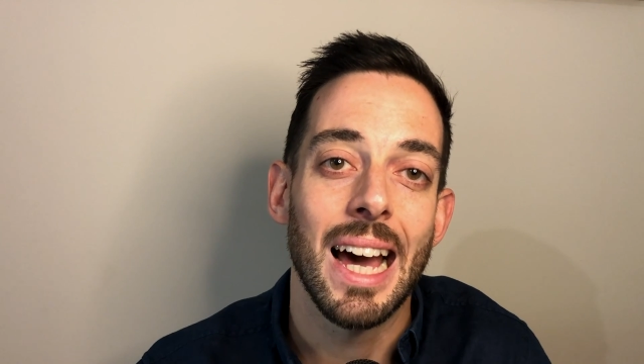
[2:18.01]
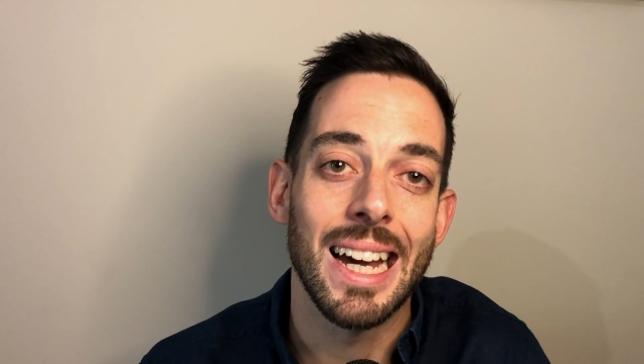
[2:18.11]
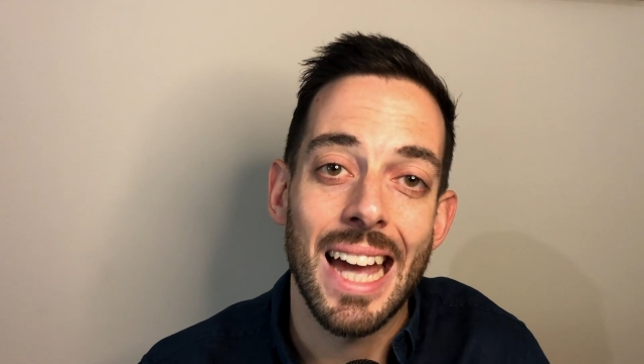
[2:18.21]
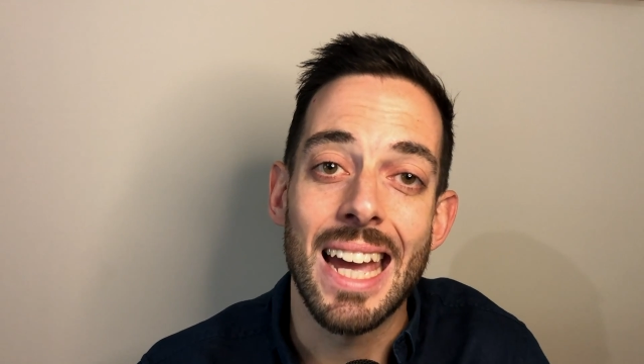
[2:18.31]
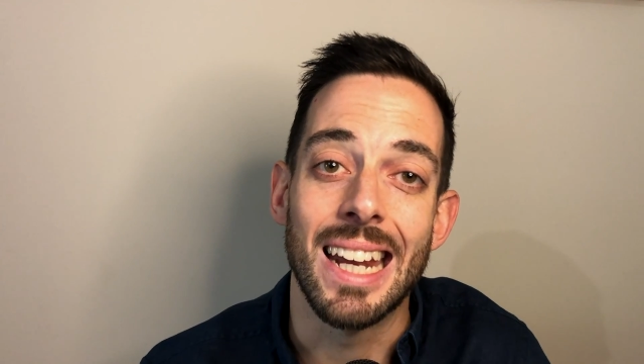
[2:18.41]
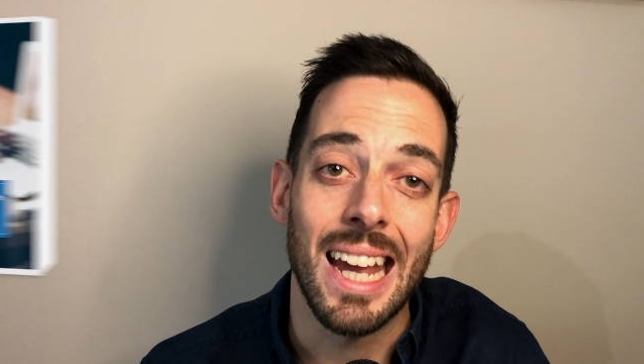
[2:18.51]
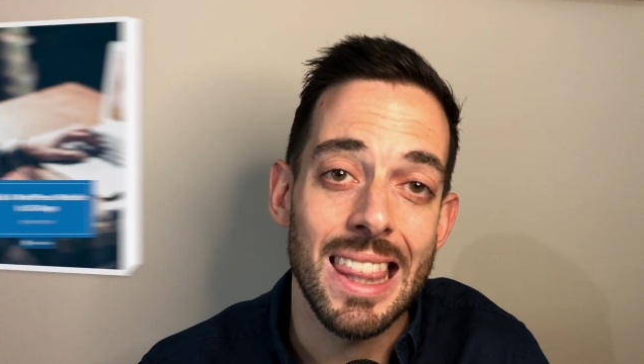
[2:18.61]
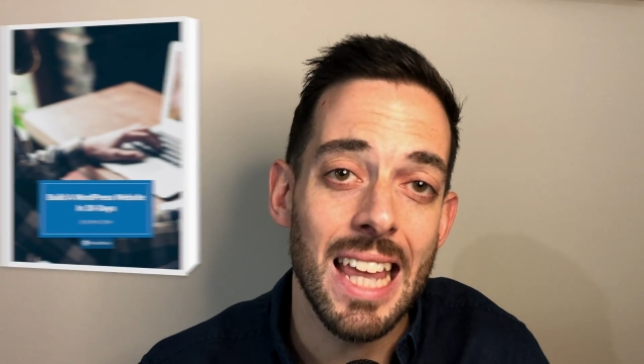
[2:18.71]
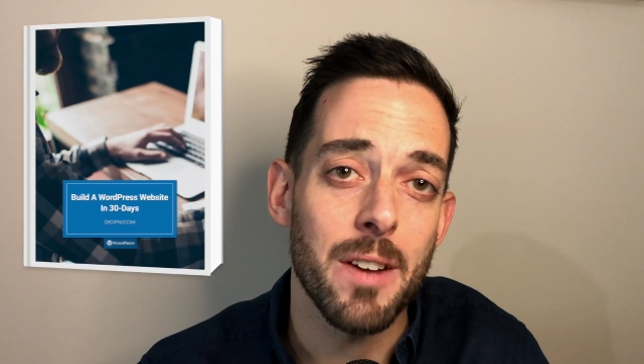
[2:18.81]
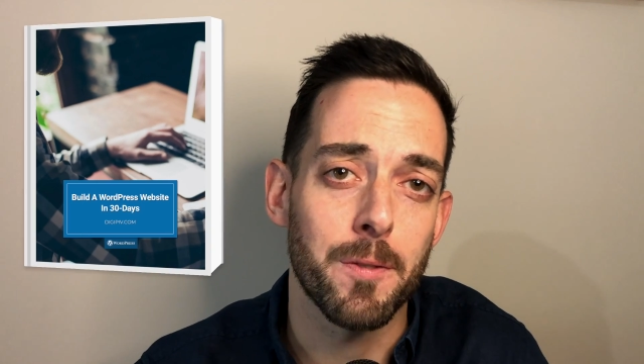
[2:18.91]
again,
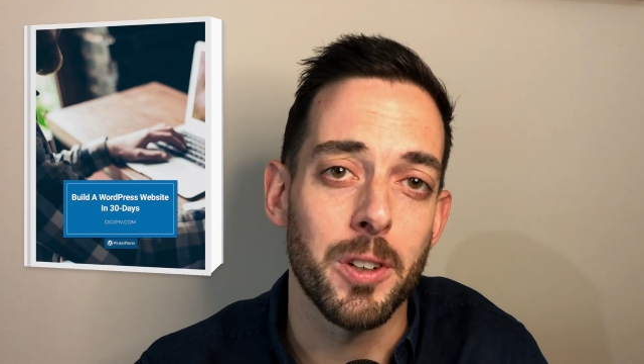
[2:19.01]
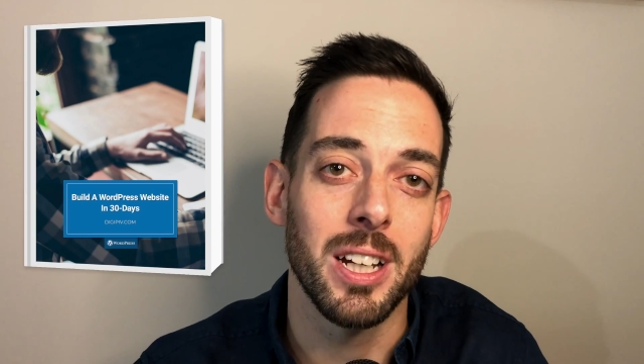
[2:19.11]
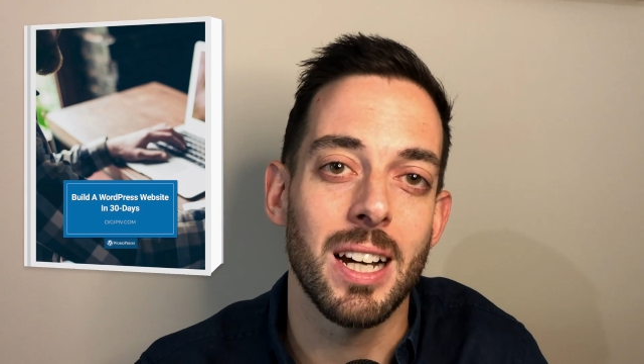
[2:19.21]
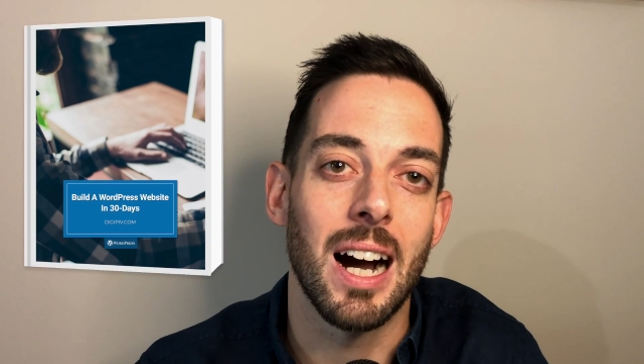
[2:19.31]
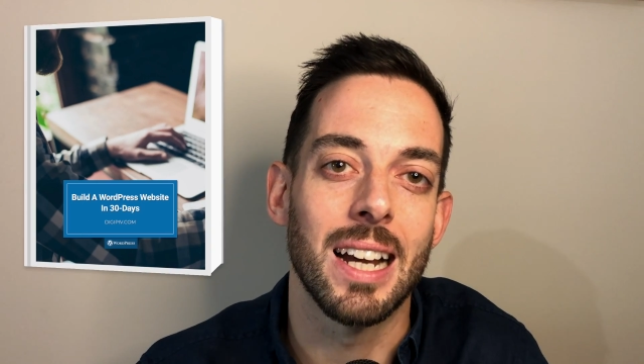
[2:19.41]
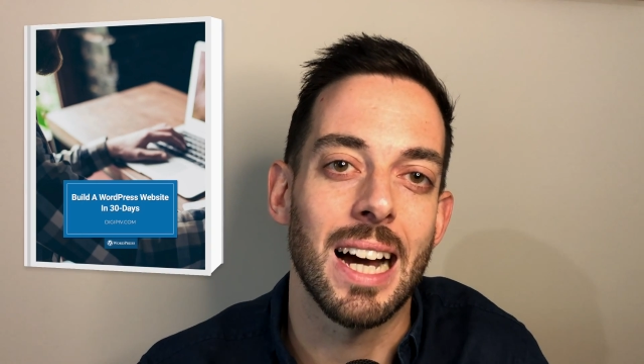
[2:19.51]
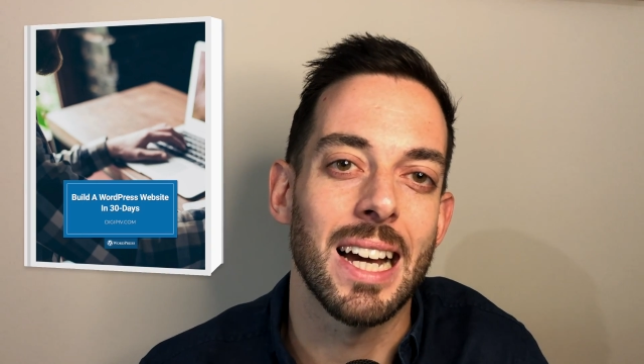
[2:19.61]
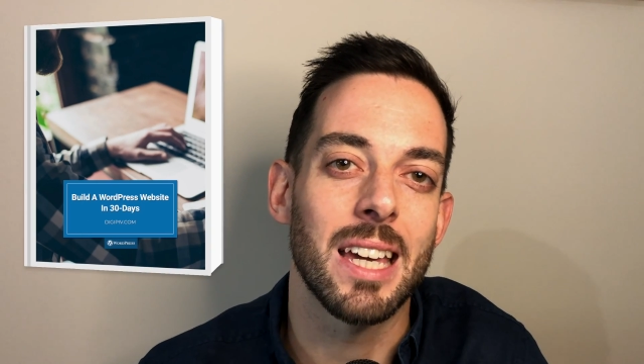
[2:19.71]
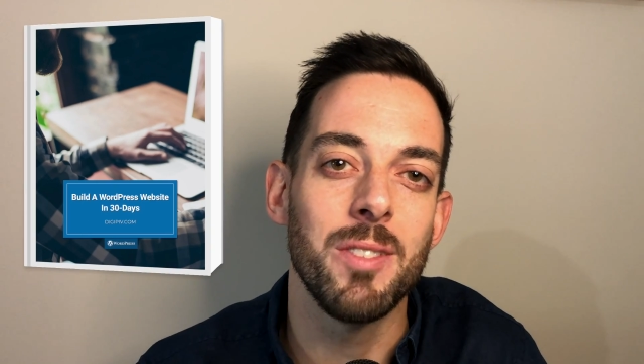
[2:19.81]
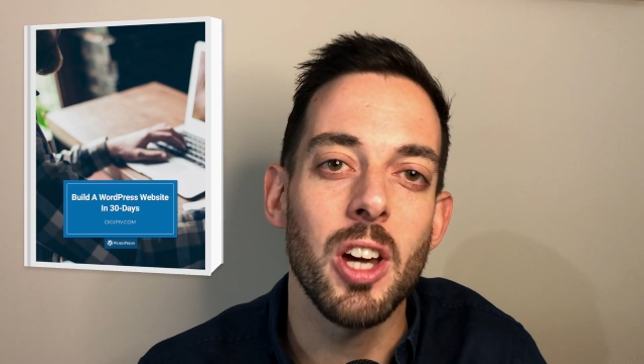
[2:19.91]
in that free guide,
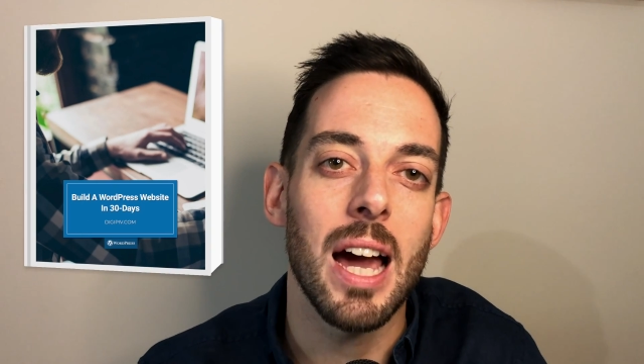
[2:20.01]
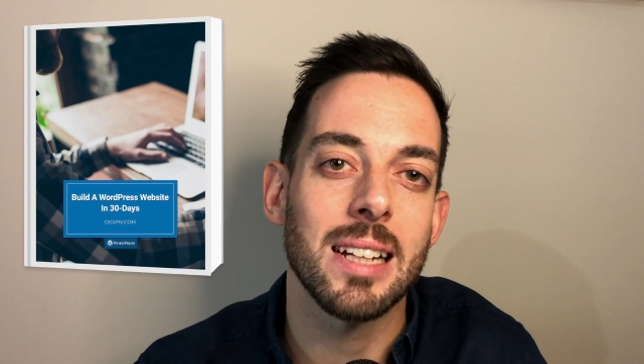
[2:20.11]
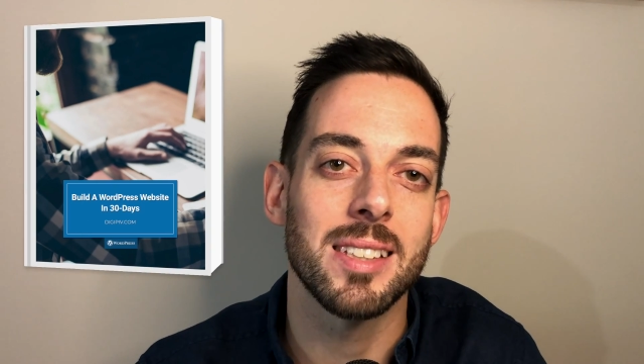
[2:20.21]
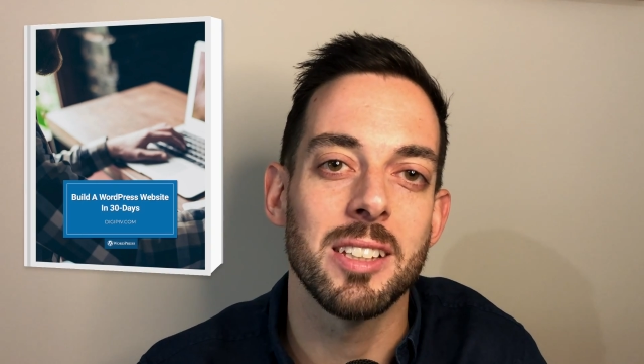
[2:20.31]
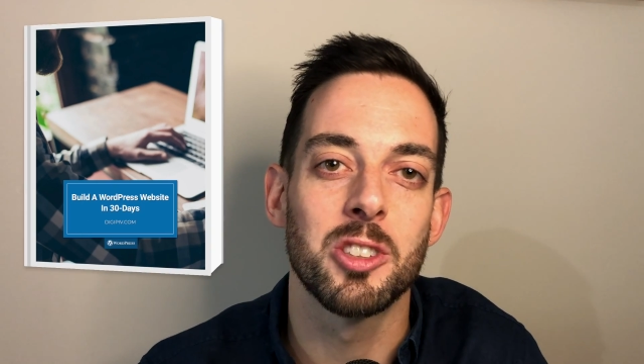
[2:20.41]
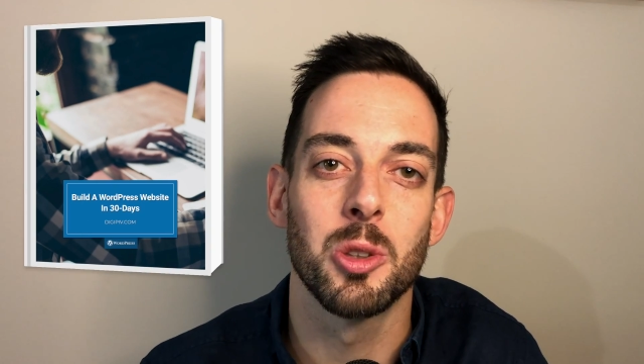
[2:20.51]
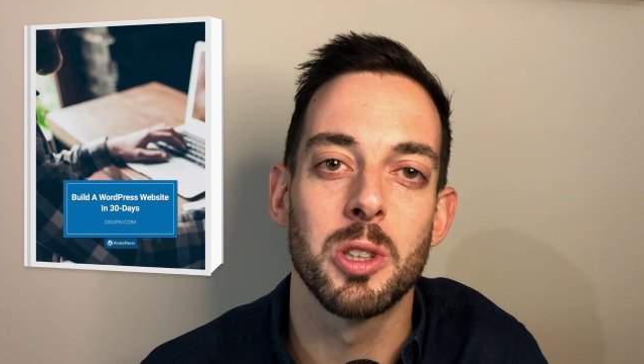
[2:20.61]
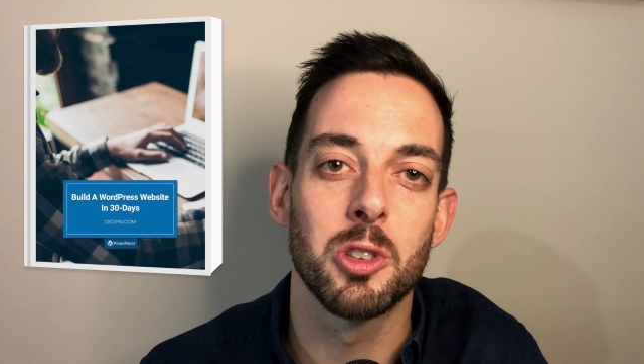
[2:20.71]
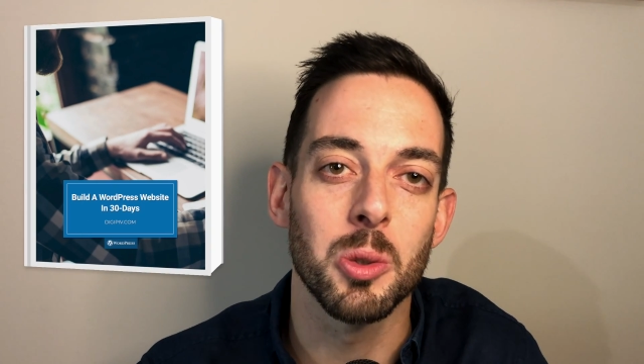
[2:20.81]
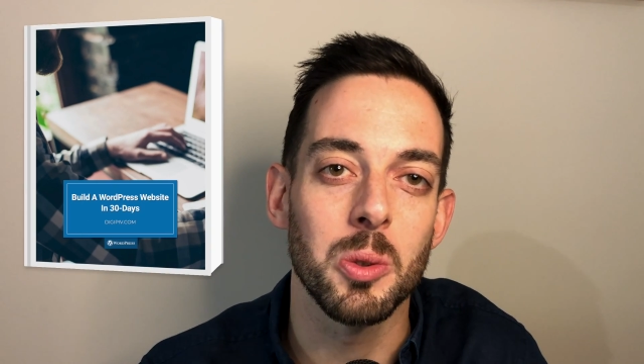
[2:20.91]
I give you access to
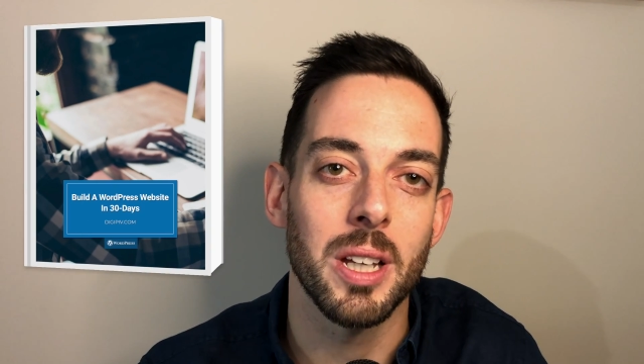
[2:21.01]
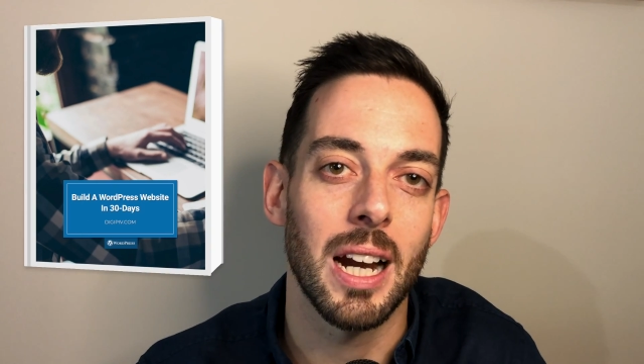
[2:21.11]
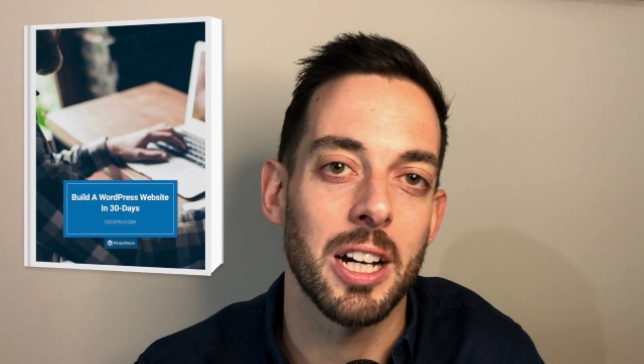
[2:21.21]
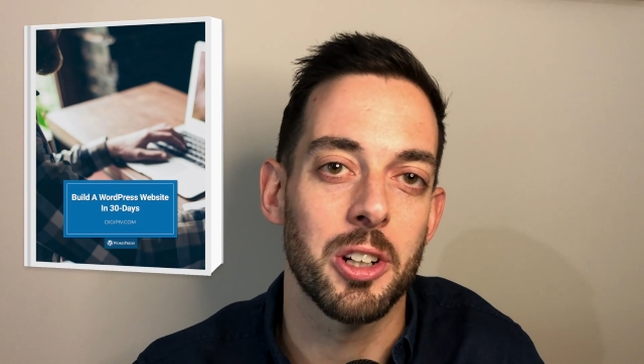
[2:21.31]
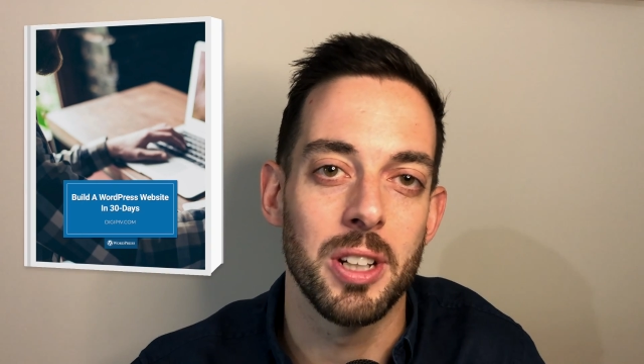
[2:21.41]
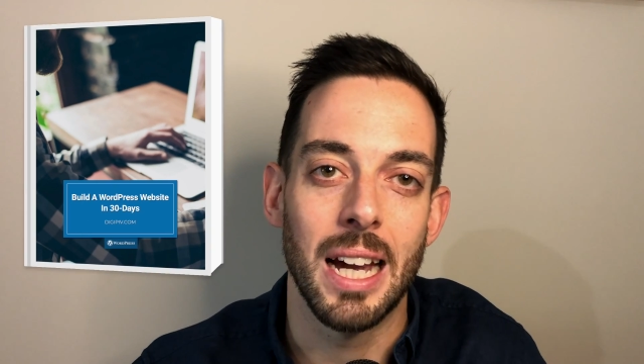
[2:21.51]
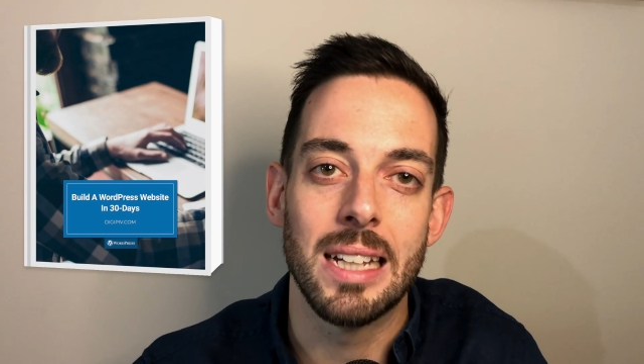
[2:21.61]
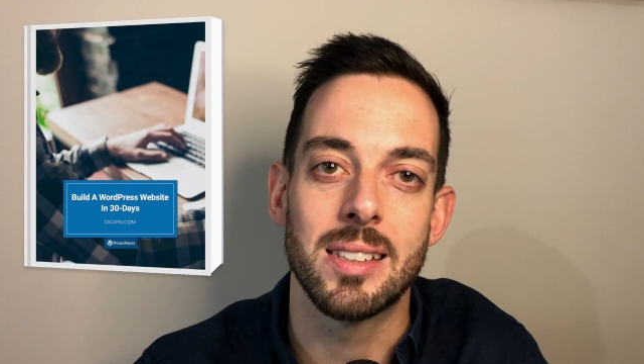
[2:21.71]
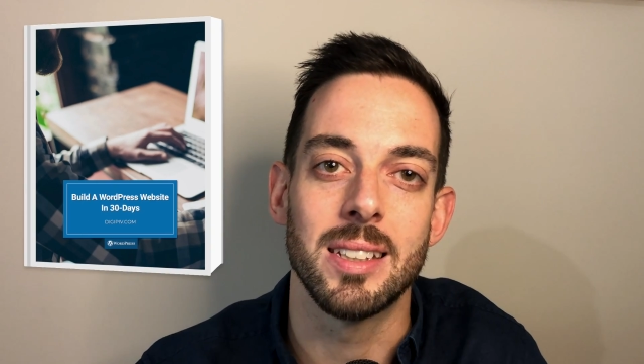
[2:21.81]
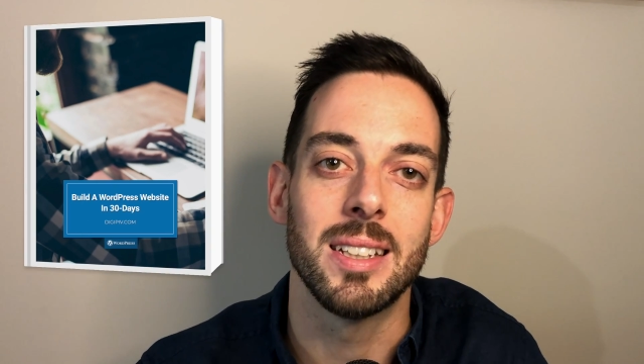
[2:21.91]
a tool that I
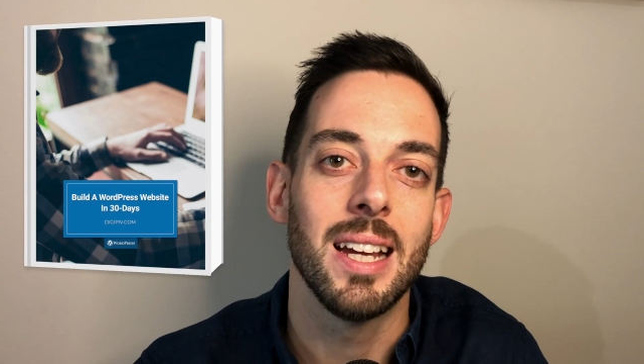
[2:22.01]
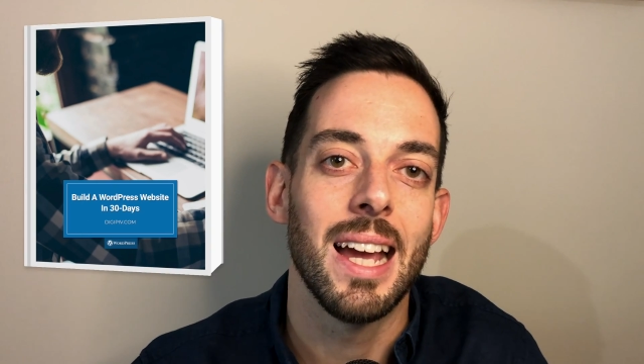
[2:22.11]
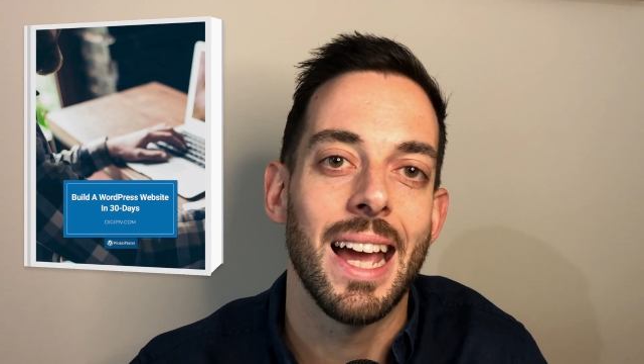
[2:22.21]
created,